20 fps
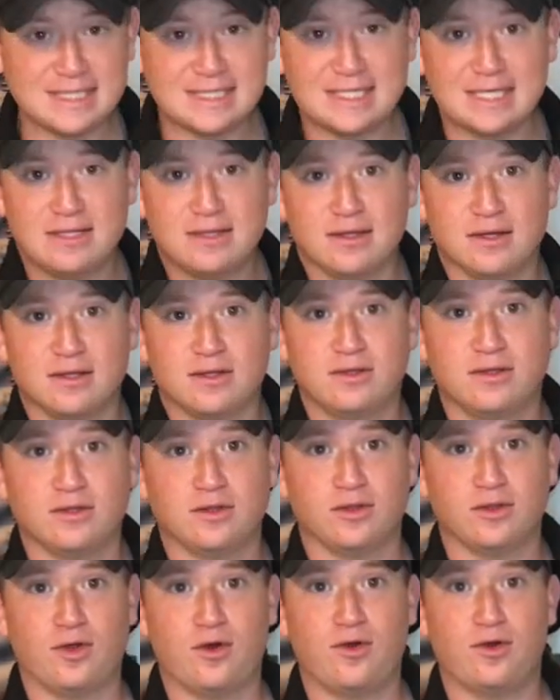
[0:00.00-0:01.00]
see the
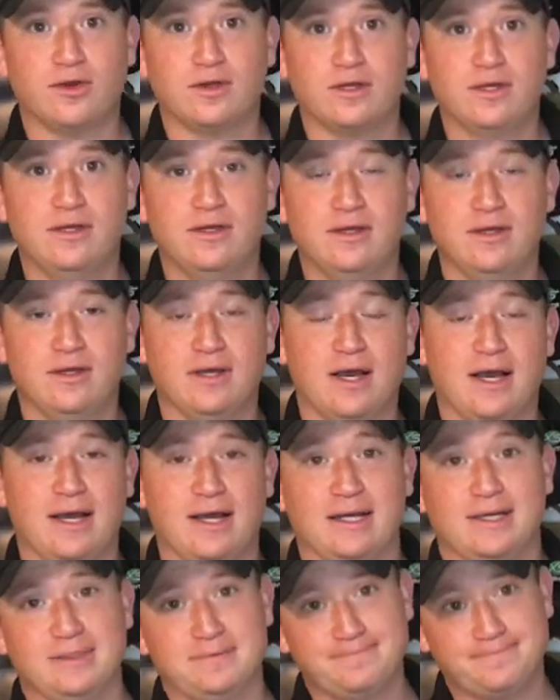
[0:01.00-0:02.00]
long
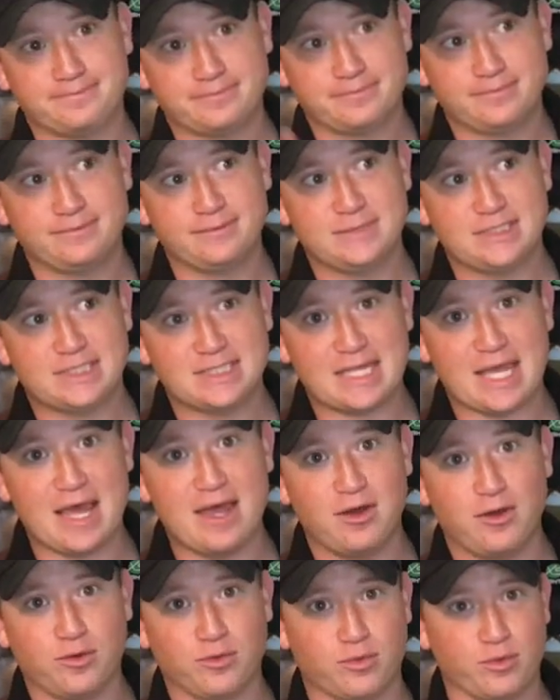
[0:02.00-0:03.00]

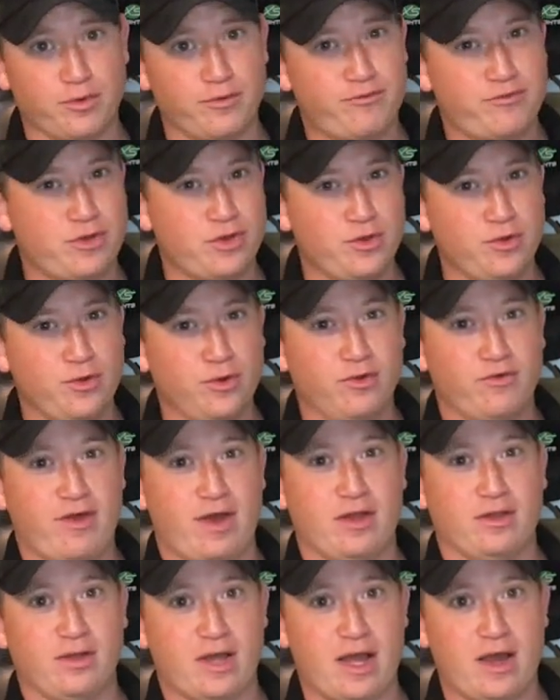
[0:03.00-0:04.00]
scale review of
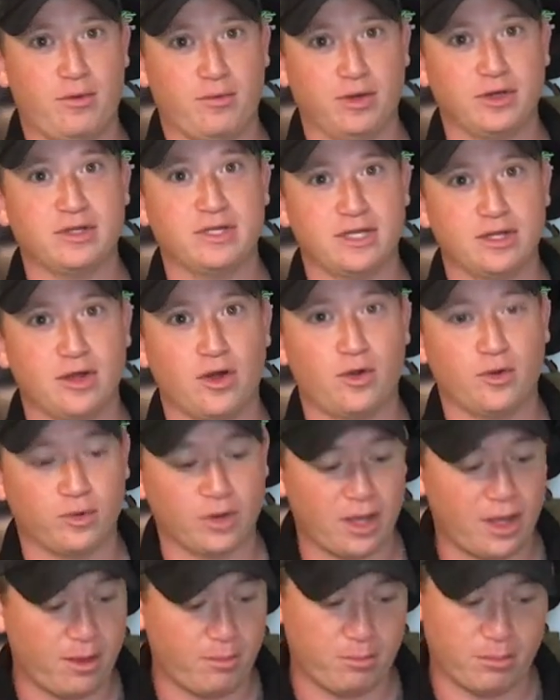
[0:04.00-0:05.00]
how well did it hold
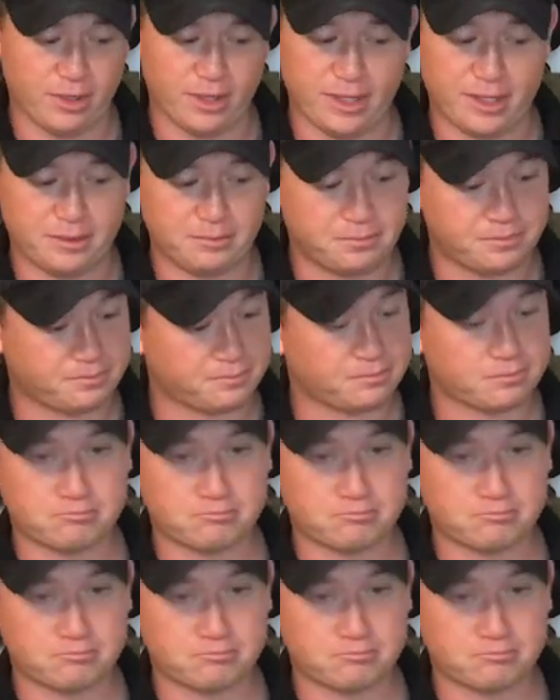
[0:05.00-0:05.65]
up, but